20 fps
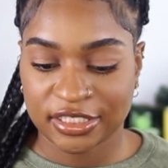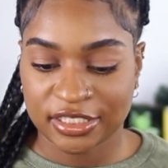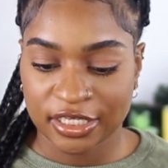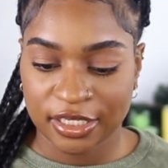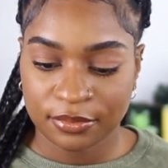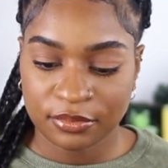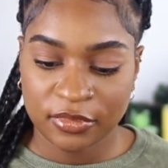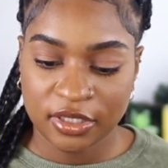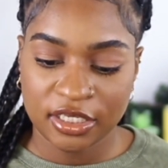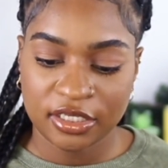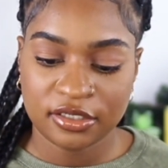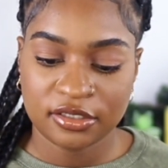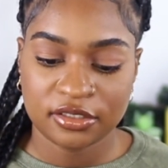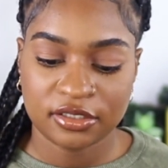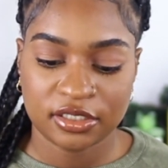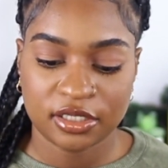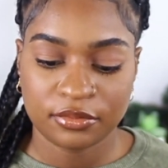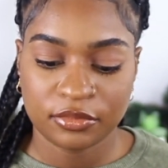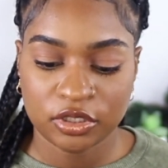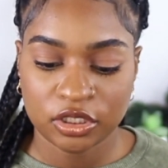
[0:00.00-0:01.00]
something
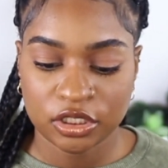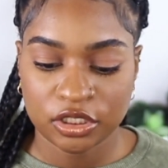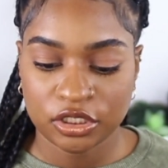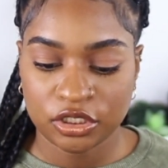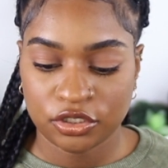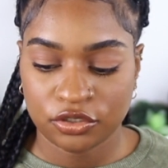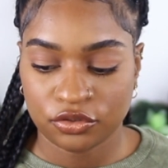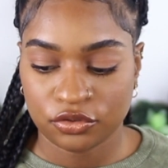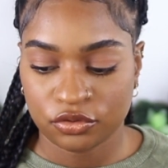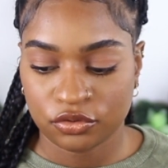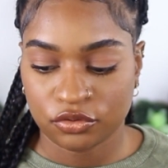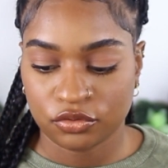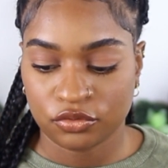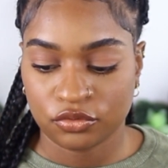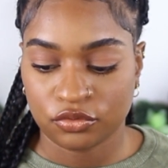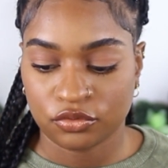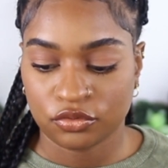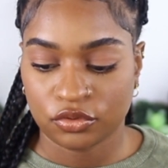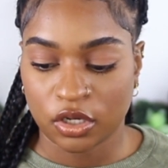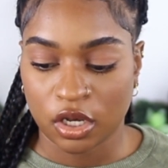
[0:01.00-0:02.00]
similar
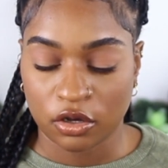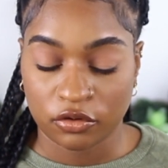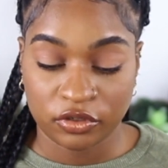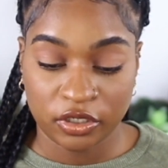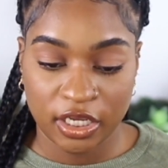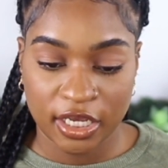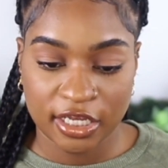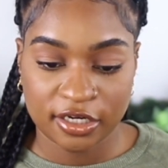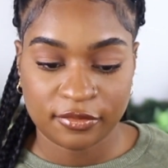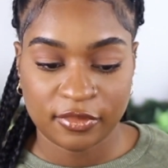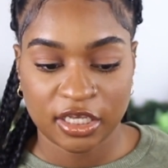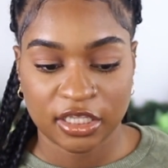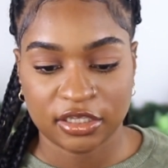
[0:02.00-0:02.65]
to Codecademy,